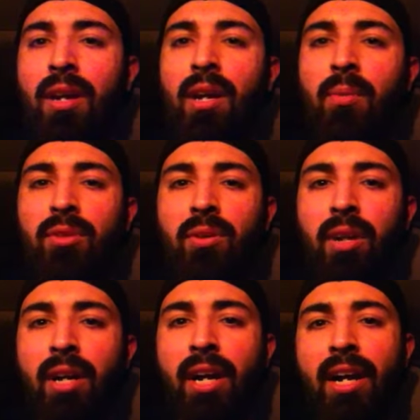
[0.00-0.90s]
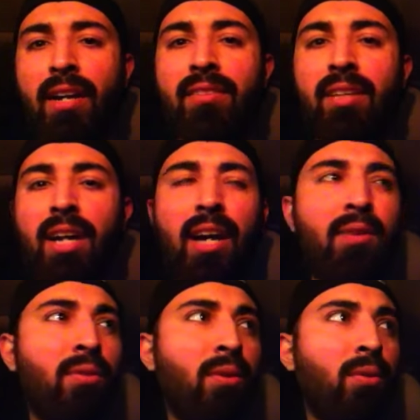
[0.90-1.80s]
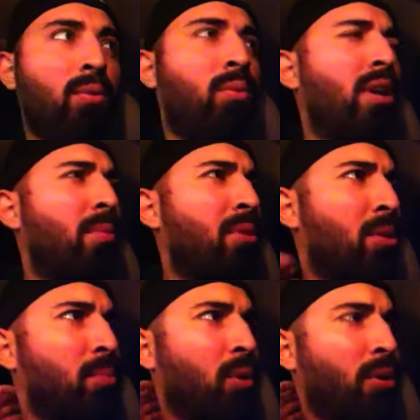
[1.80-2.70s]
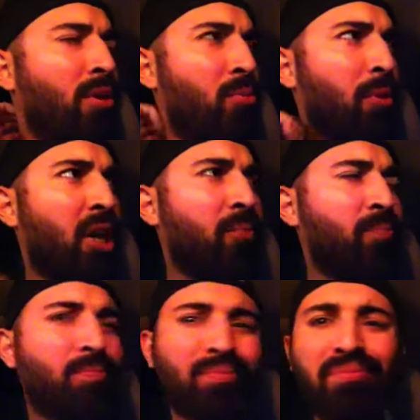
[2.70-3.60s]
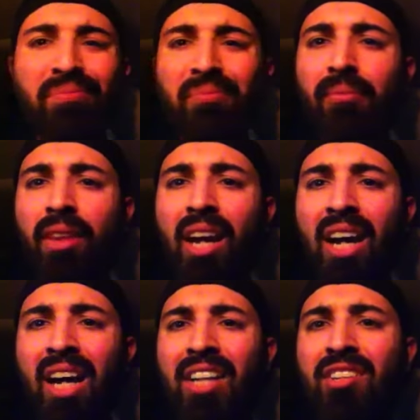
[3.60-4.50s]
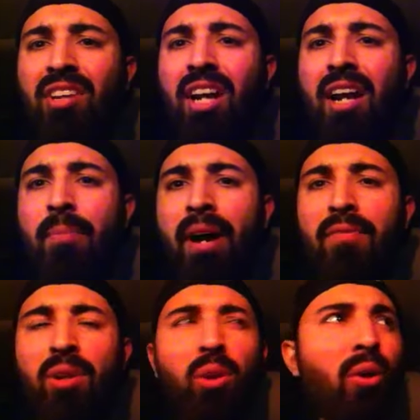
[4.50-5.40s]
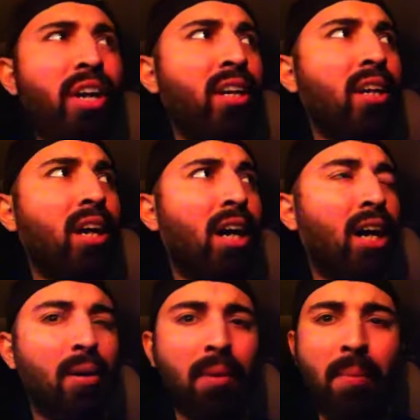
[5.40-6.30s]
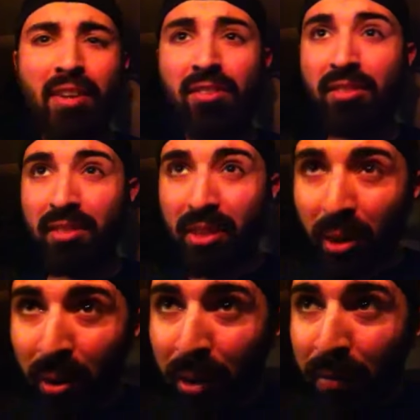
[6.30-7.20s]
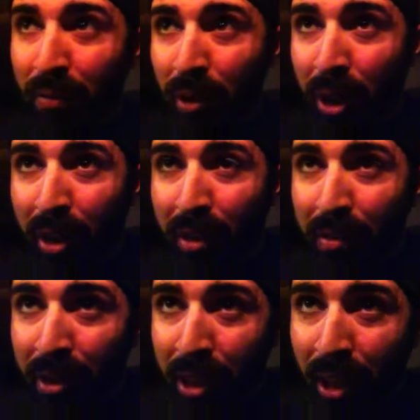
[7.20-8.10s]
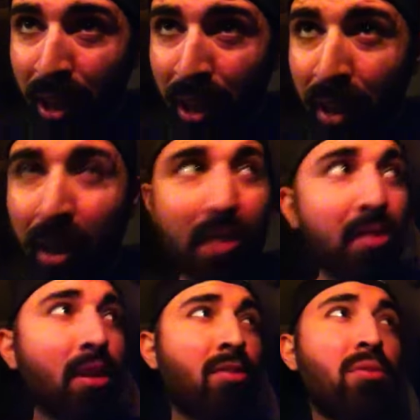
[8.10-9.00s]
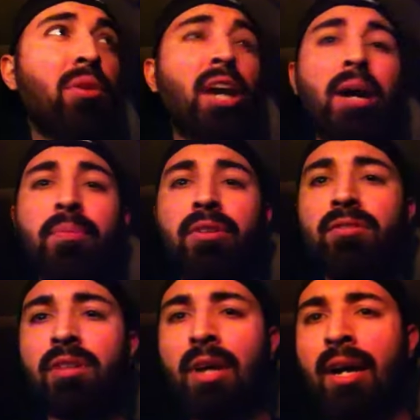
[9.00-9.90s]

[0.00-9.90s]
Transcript: Hey, what's going on, guys? I don't know when I'm going to upload this, but I just got out of Bound for Glory. I'm actually still in front of the SDSU campus.